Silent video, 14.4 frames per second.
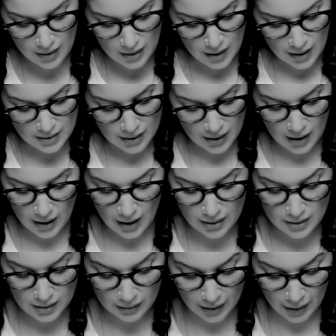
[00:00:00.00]
and I had
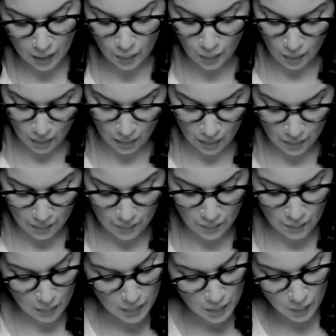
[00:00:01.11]
to crawl
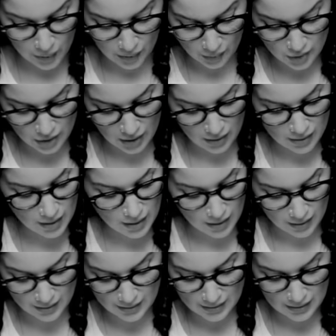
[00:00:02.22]
from the wheelchair to
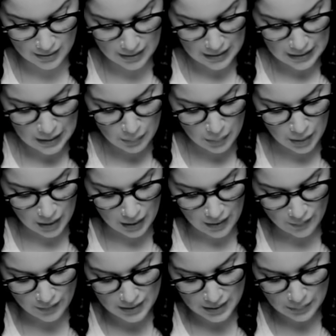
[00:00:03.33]
this, being
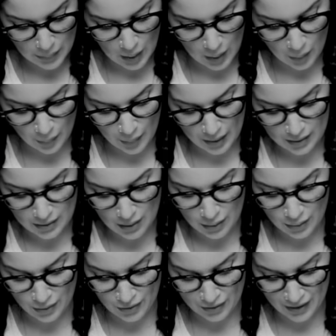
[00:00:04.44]
given some help by
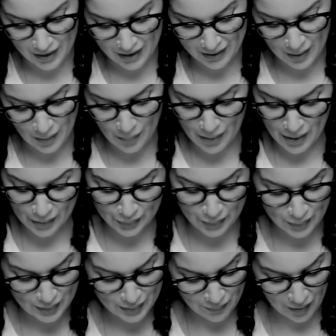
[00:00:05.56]
another male
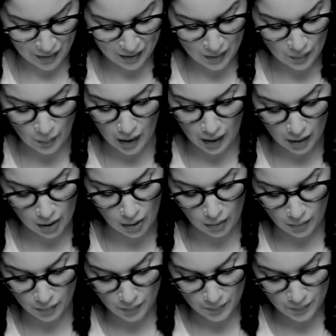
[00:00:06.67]
nurse vec in a white coat.